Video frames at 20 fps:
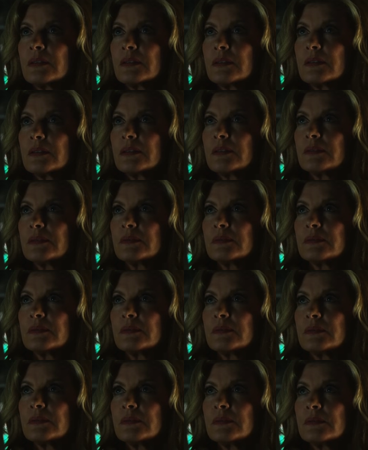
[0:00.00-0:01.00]

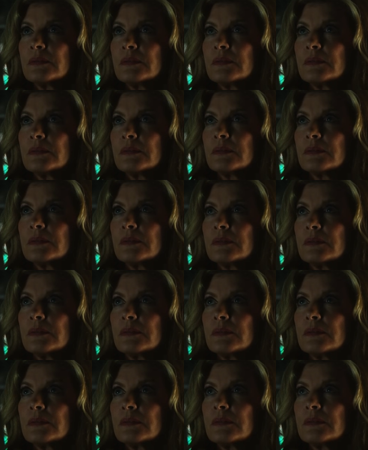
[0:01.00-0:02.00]
Nobody speaks.